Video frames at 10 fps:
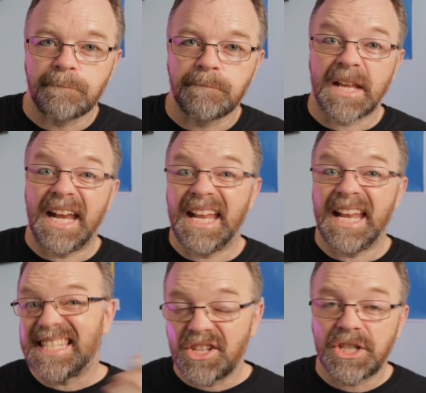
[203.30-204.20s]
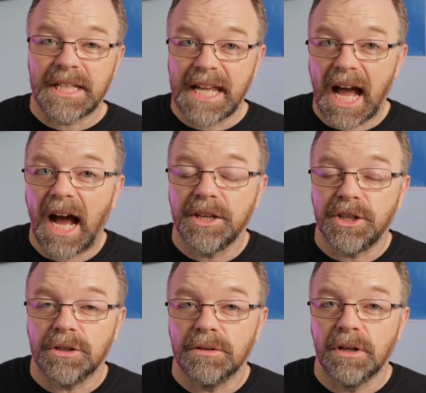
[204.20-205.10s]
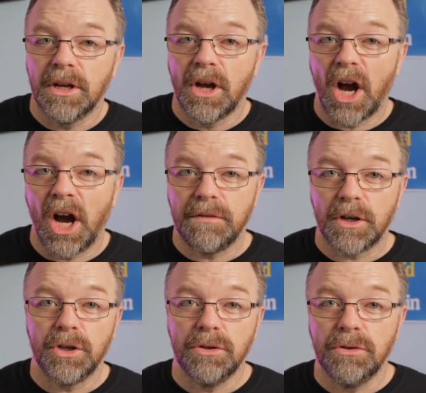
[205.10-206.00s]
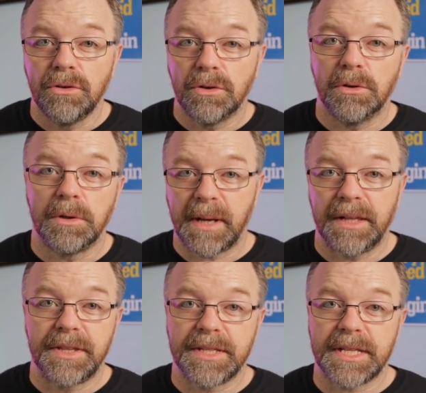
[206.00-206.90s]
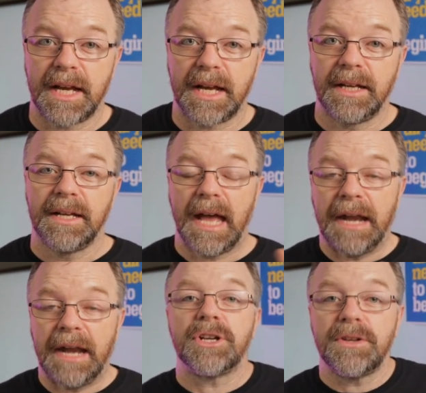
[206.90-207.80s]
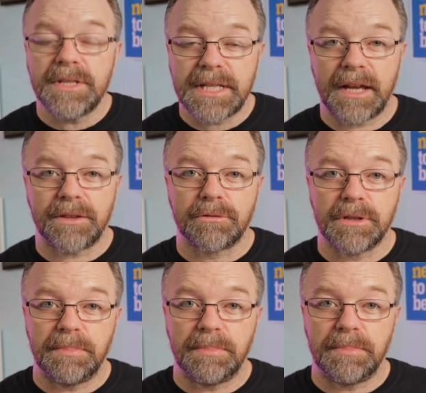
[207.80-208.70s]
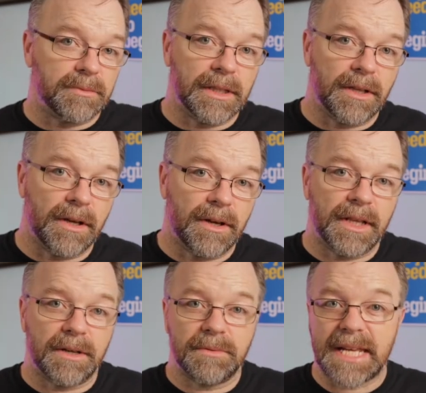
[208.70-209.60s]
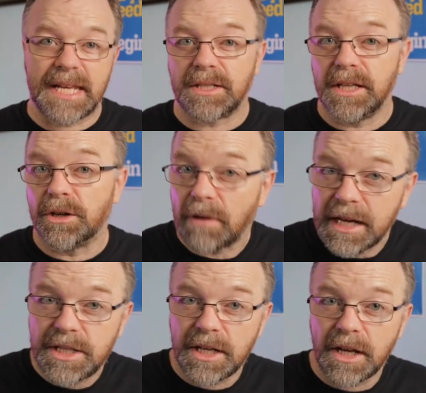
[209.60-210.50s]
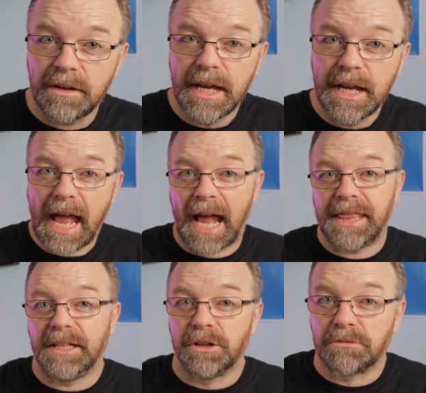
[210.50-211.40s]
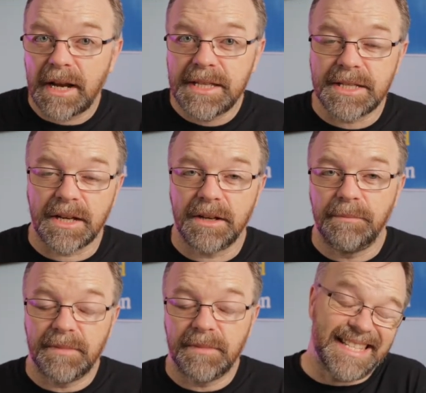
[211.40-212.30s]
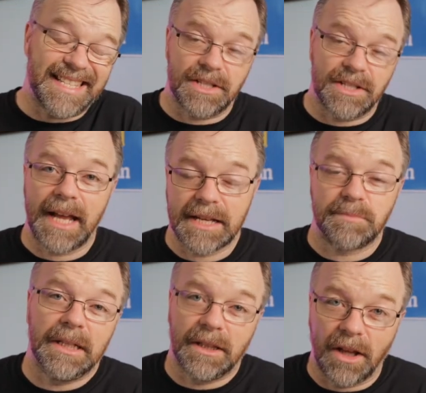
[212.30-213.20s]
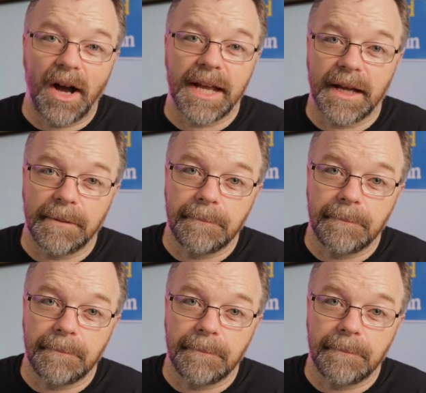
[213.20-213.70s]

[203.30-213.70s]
and essentially argue over who caught Balthazar. And it turns out through the play that we learn that it was actually Horatio and that Lorenzo essentially has been lying.